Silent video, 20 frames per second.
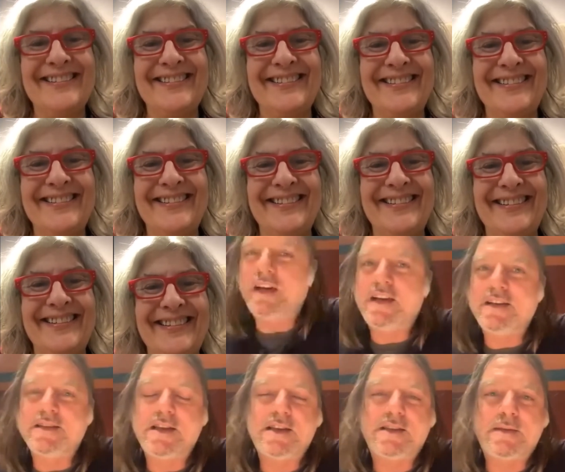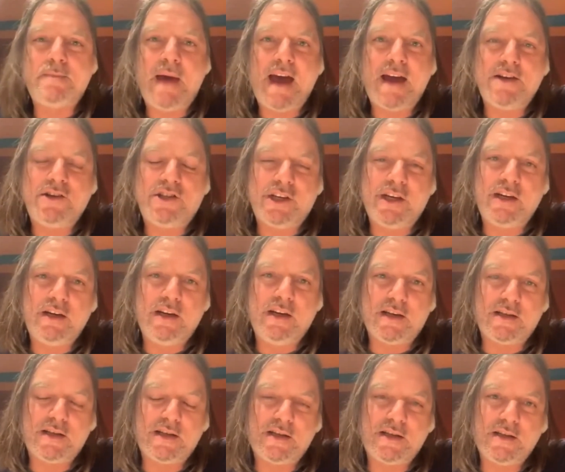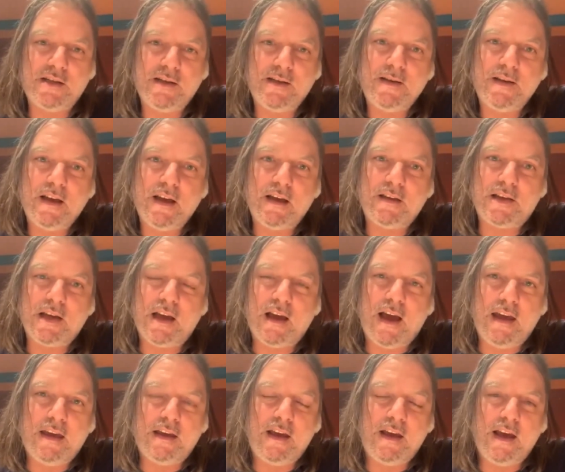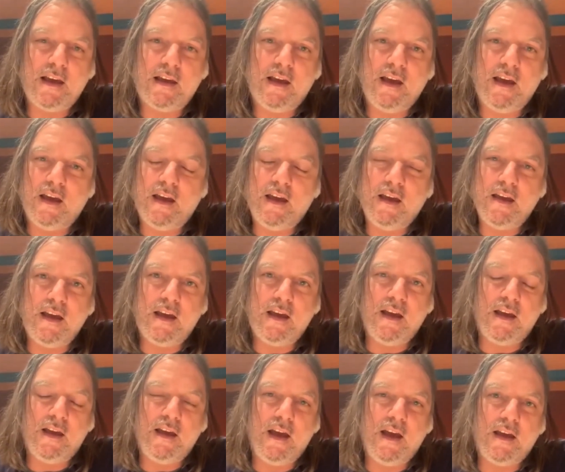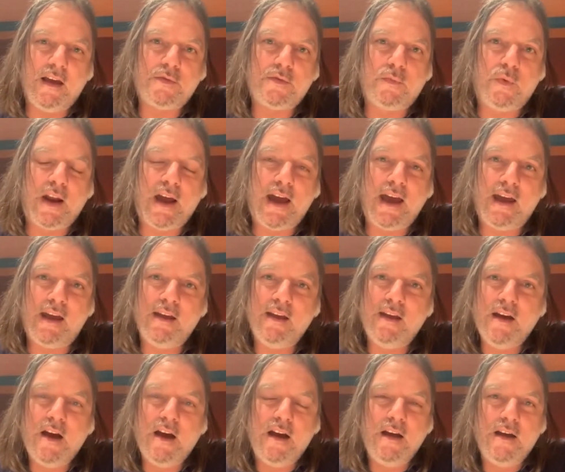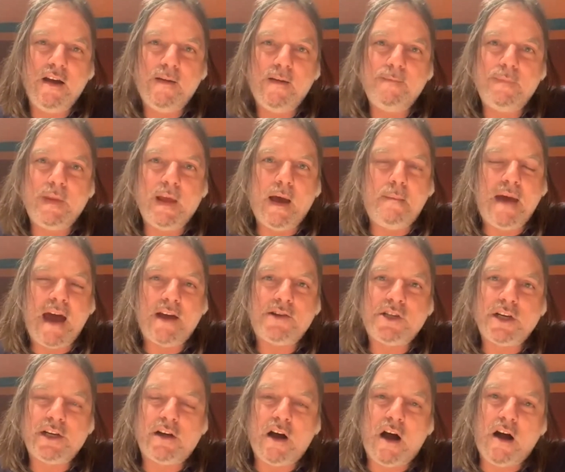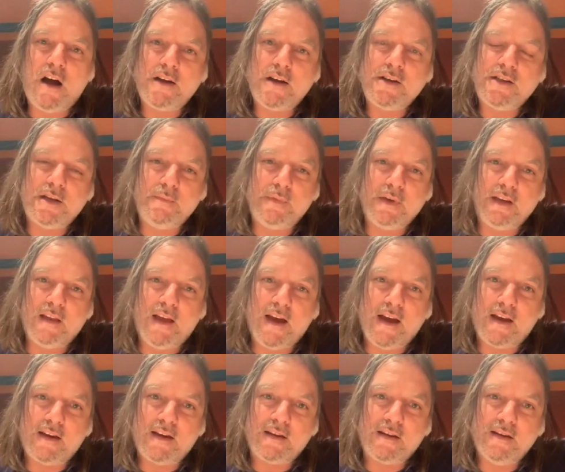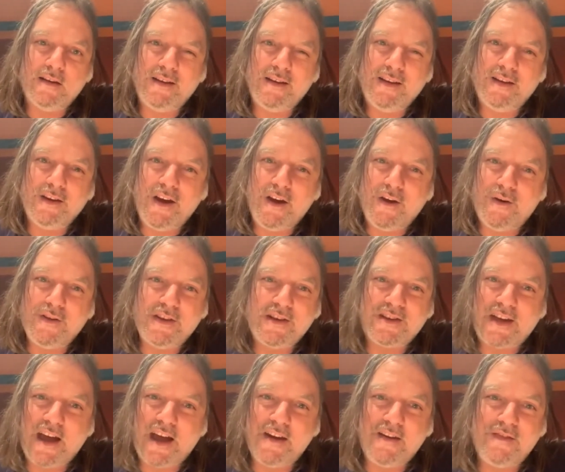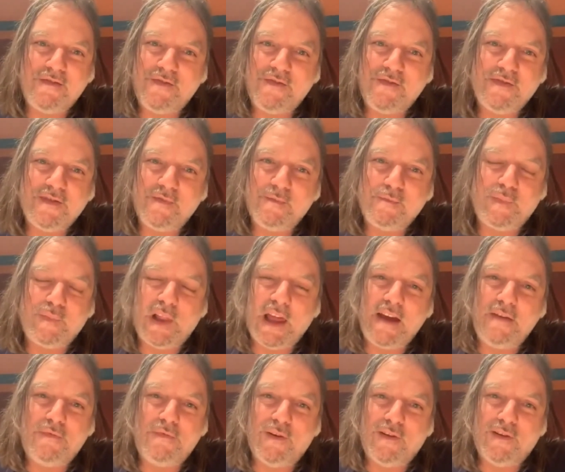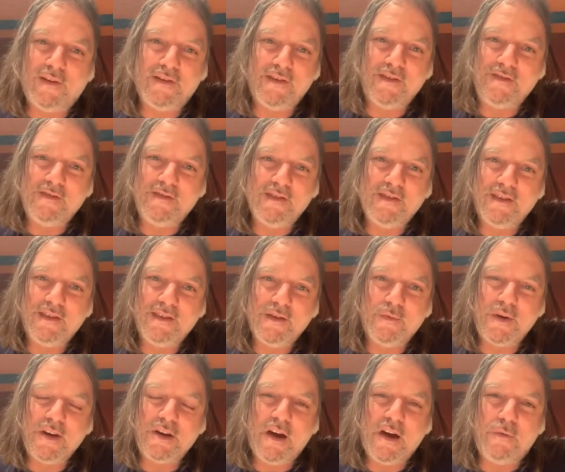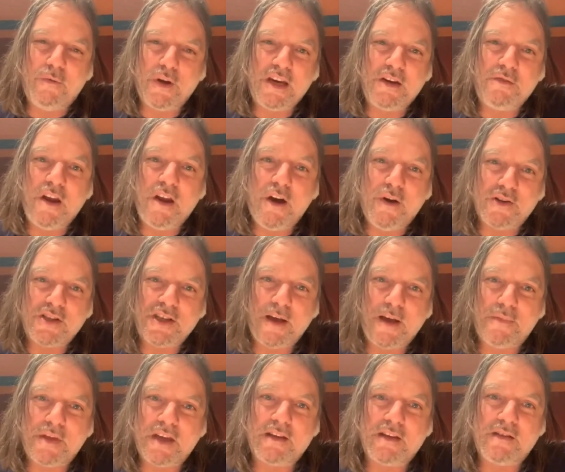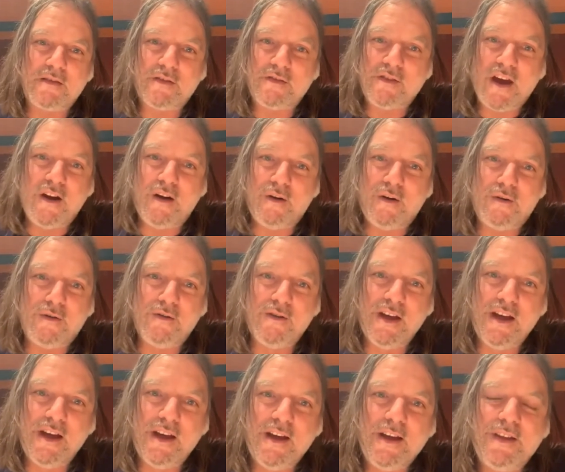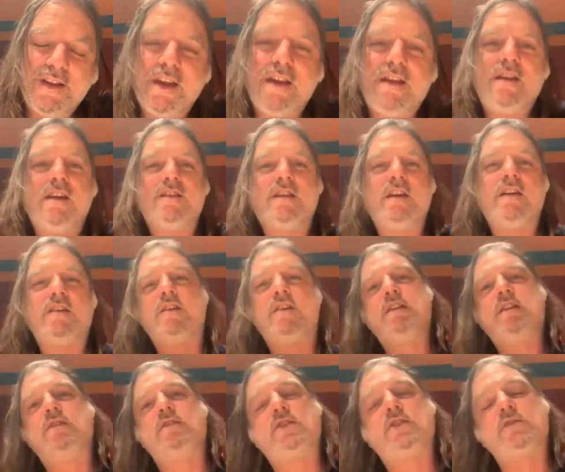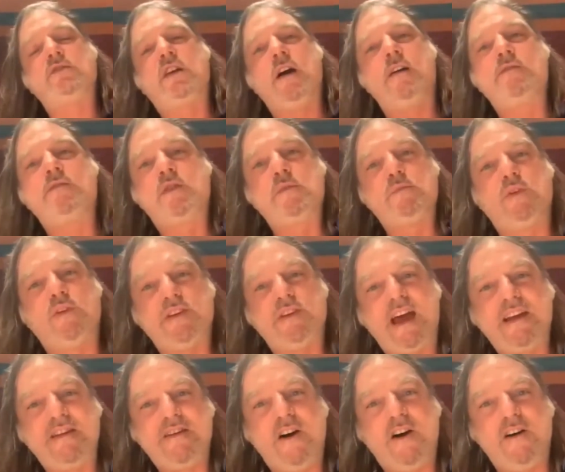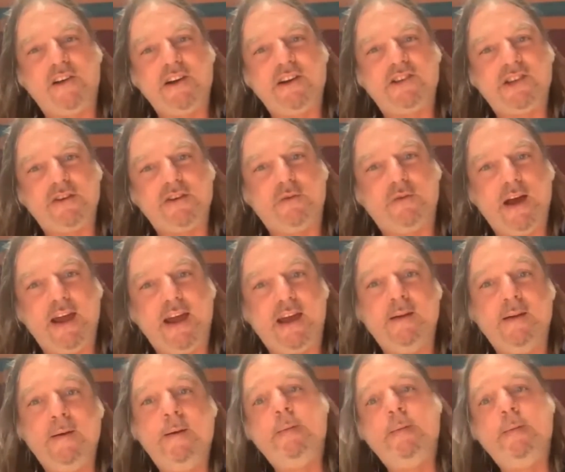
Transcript: Well, because it's mad genius. It's what I imagine God to be like, you know, this kind of playful, when you know something and you know, then you're so comfortable in that knowledge in a way.